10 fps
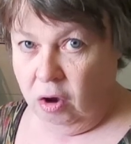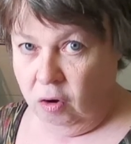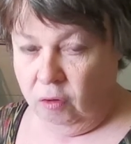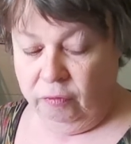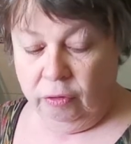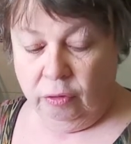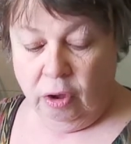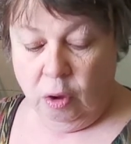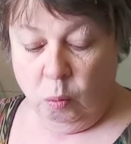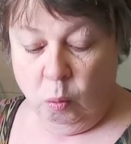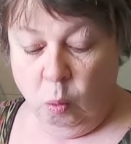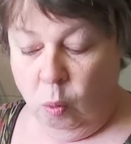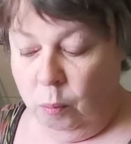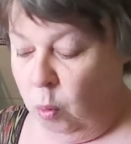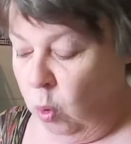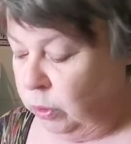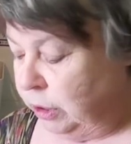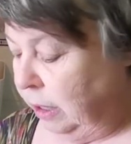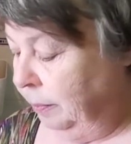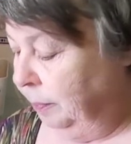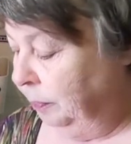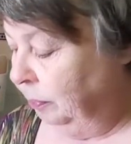of warm water,